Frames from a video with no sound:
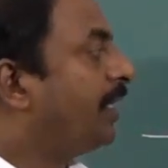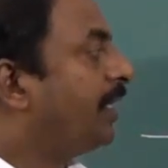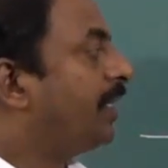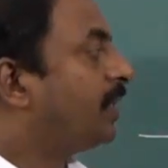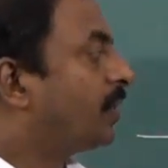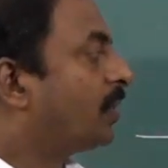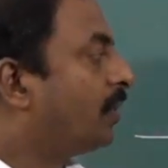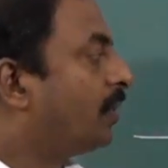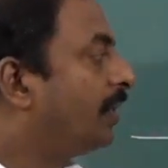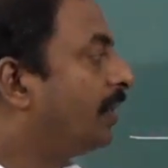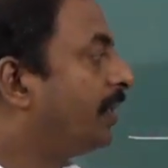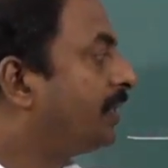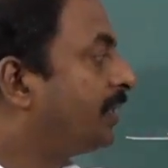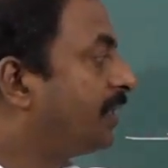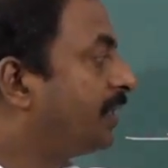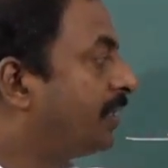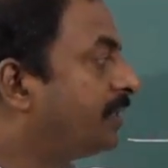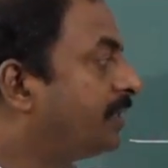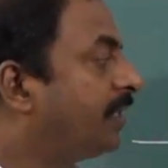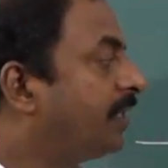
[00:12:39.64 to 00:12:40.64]
and
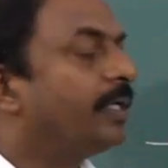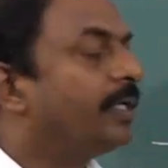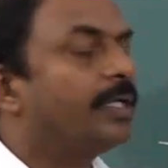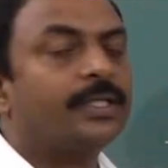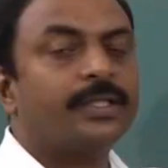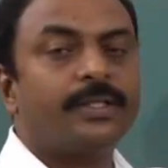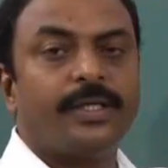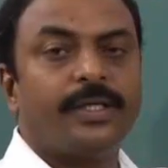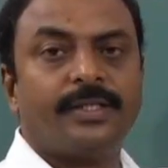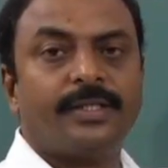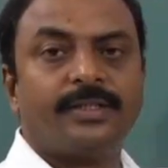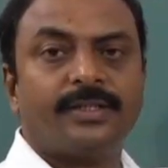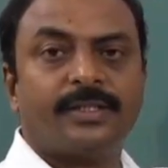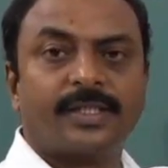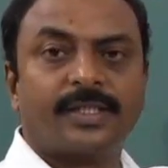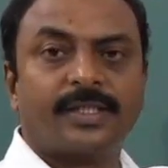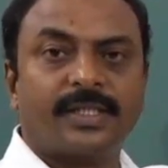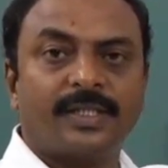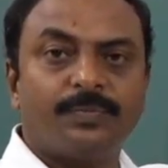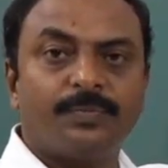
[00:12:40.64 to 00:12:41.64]
colleges, these
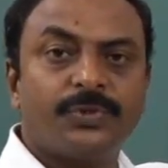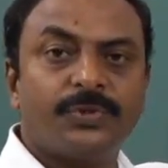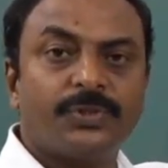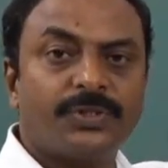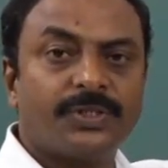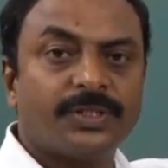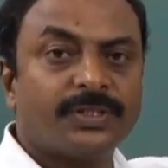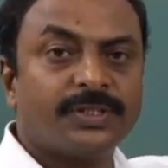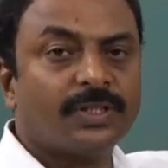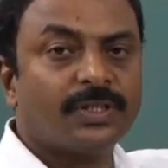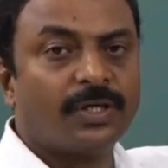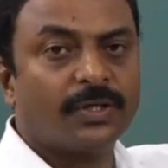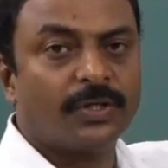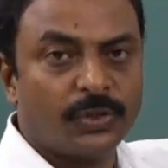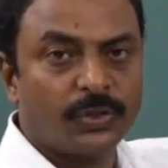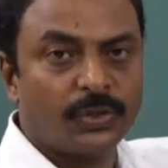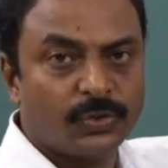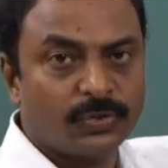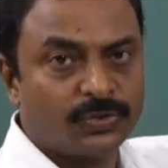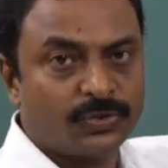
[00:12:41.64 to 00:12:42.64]
computers are
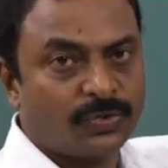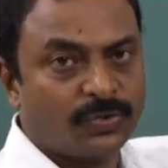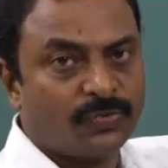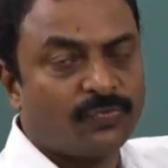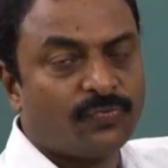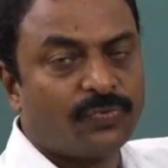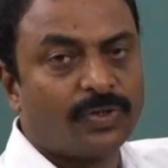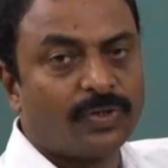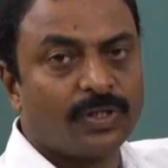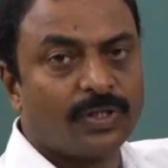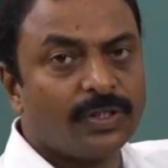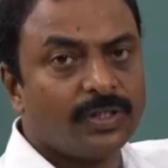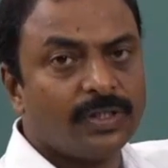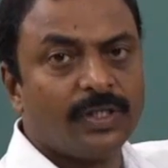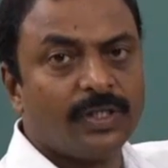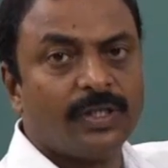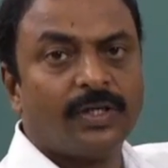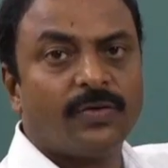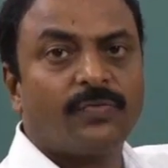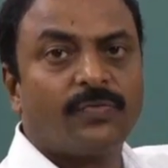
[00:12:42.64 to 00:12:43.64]
used
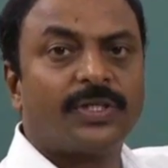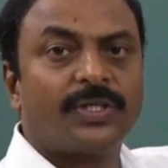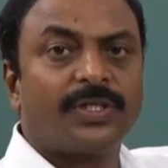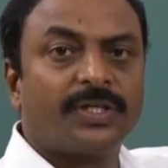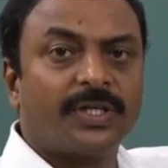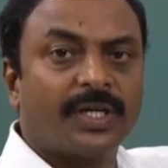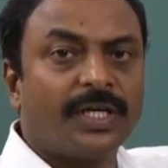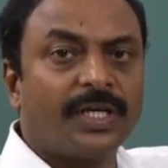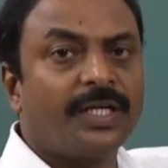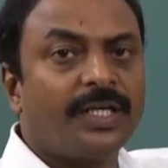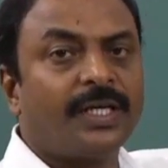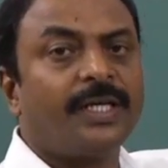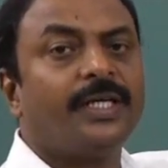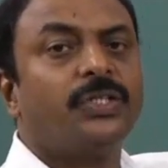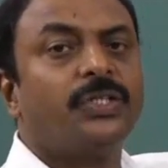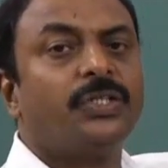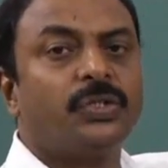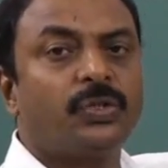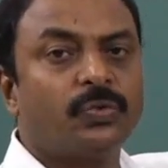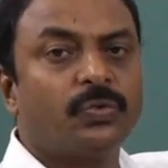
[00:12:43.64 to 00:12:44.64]
for
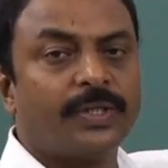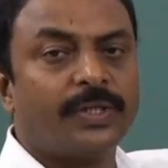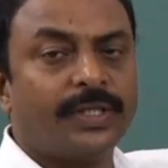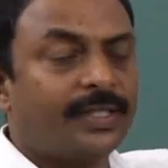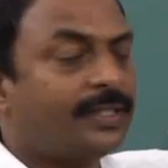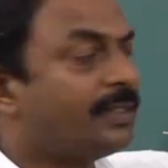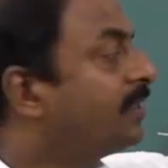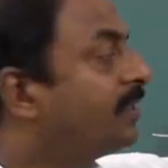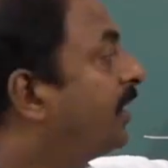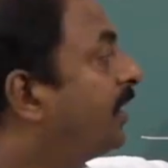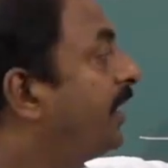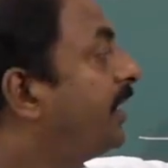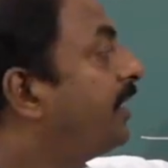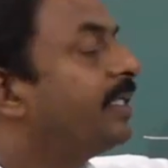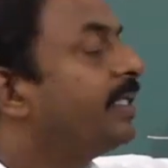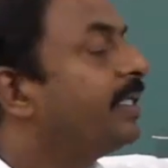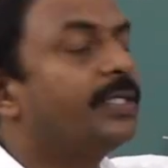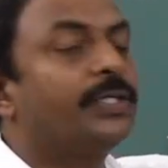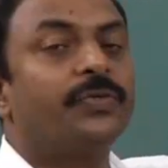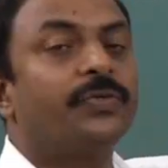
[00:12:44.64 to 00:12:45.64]
training students
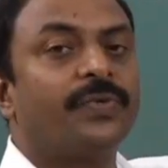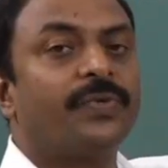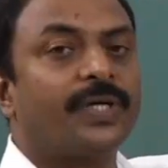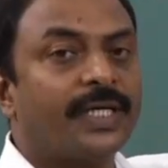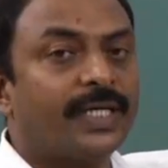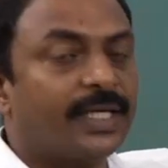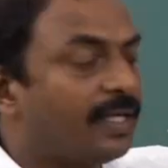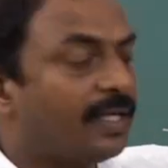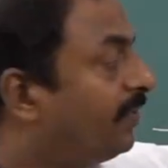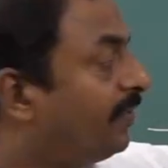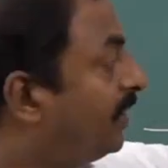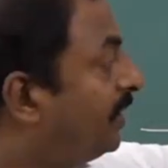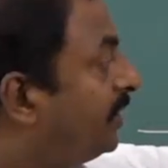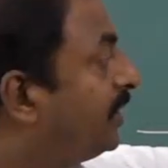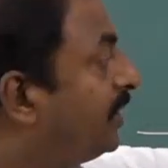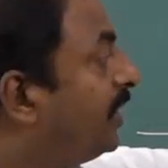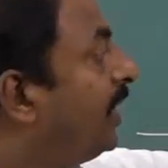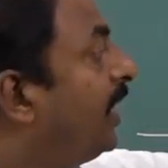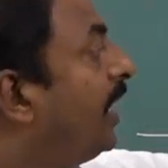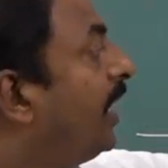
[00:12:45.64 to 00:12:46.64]
at different
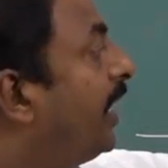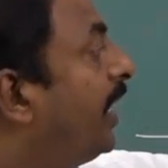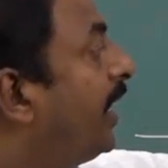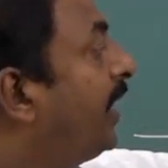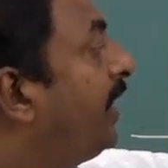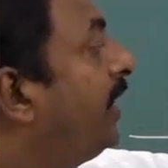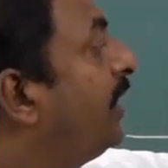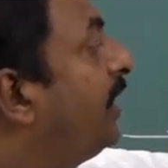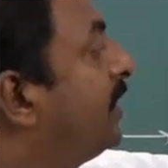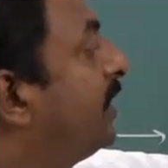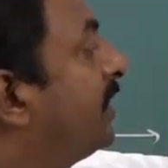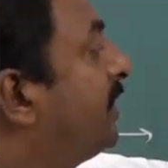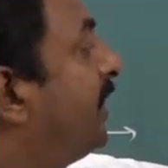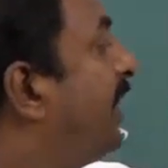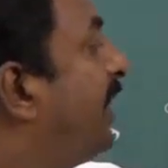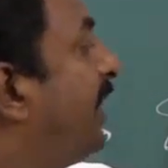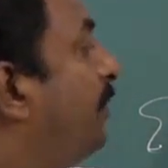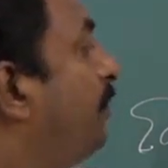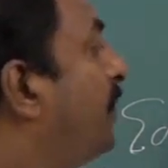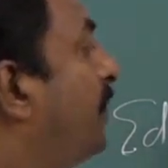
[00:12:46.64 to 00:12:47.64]
levels. And
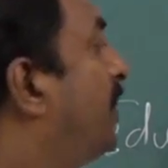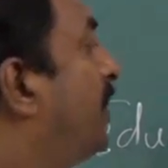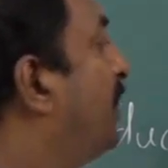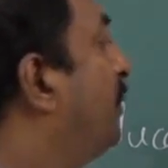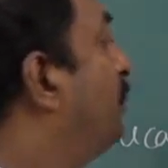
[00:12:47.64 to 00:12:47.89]
same